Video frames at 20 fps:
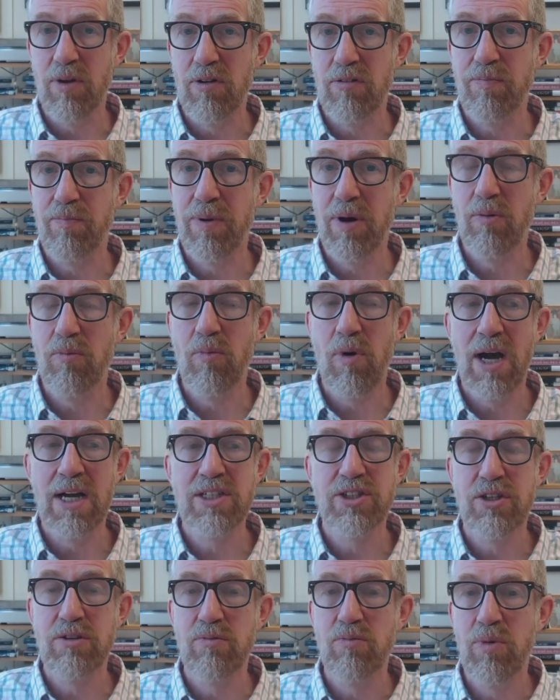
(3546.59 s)
So in other words,
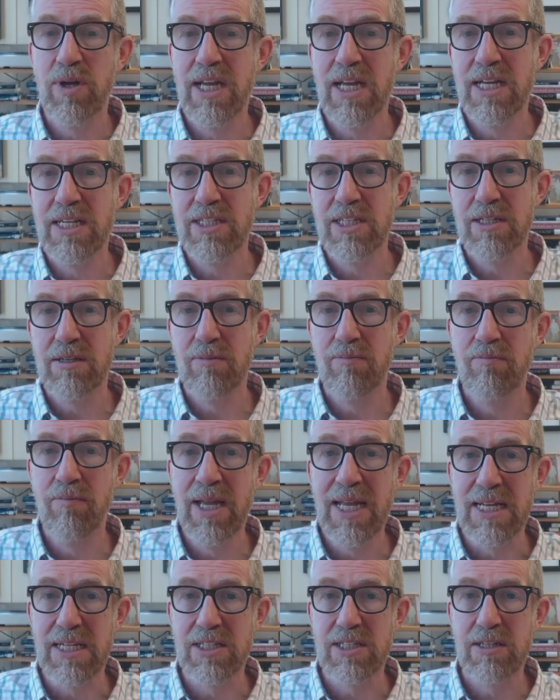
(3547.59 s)
we shouldn't kill animals,